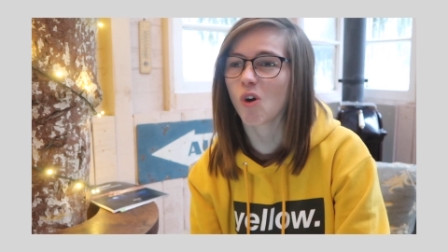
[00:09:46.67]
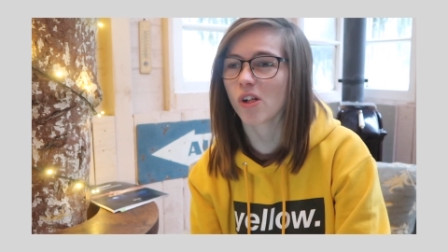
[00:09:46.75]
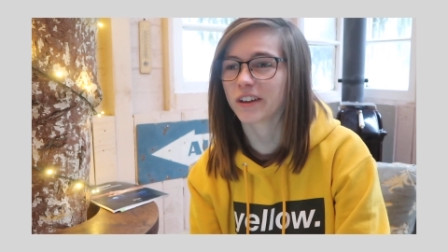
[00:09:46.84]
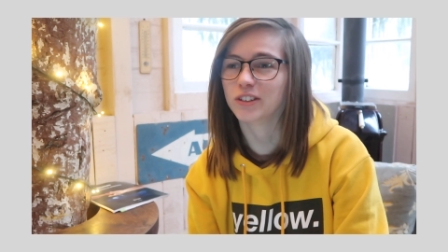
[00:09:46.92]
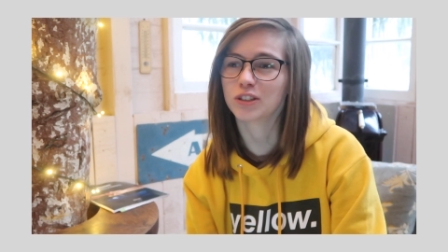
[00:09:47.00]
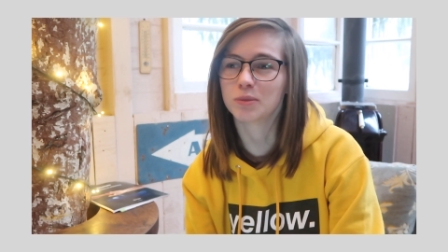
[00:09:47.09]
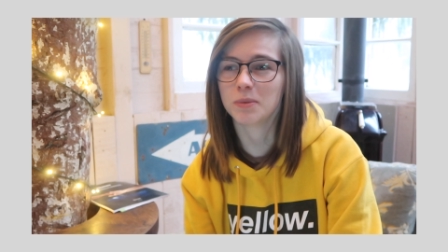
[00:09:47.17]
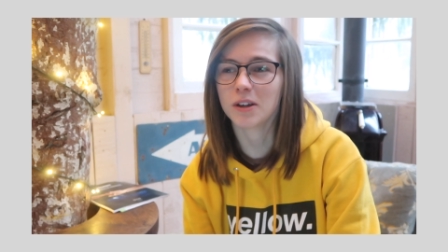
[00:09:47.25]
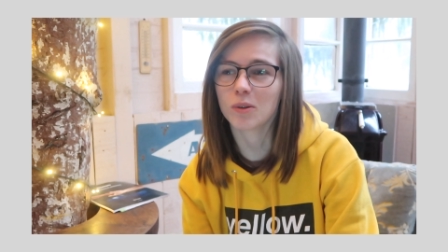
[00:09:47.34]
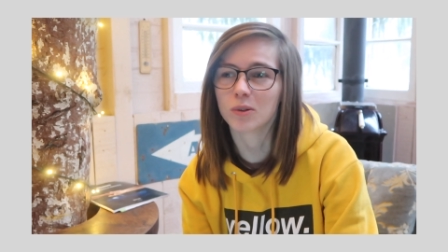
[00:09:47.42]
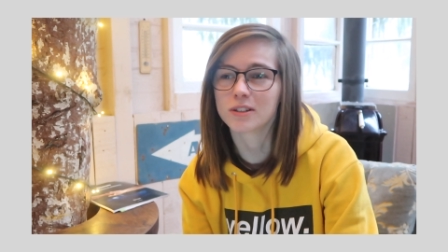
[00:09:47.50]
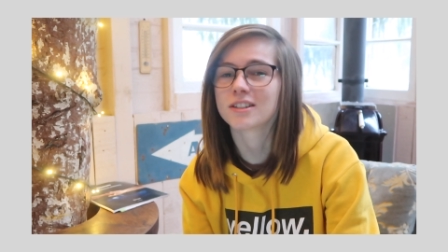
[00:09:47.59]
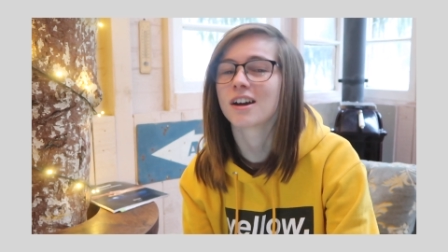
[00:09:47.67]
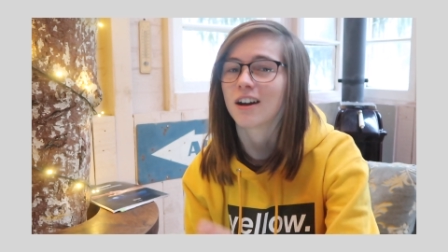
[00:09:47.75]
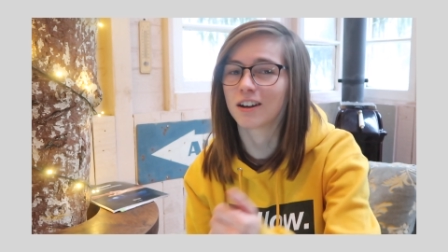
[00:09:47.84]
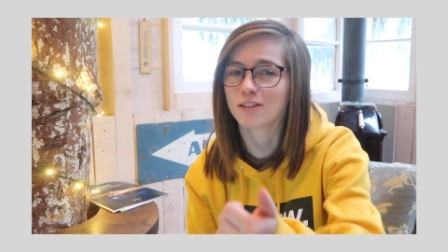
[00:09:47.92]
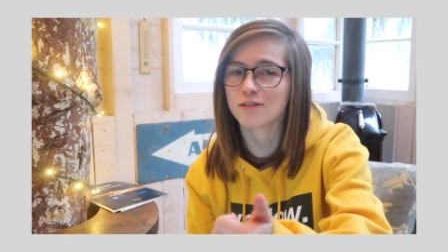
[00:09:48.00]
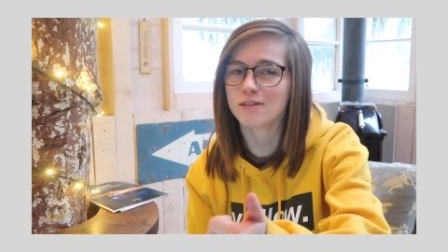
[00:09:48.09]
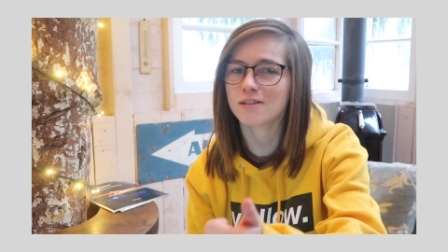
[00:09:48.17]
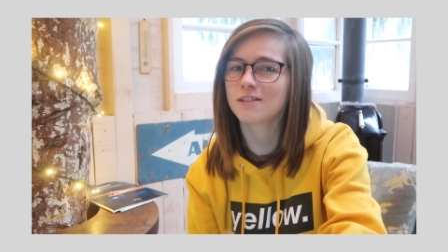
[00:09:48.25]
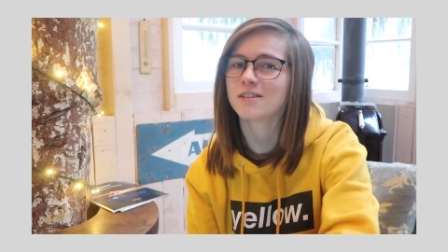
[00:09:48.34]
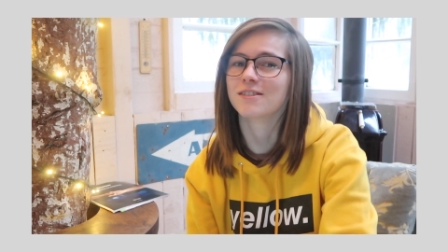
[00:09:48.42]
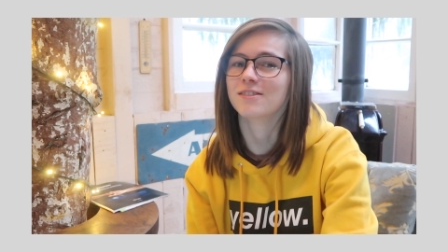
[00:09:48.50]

all I could speak was Hallo,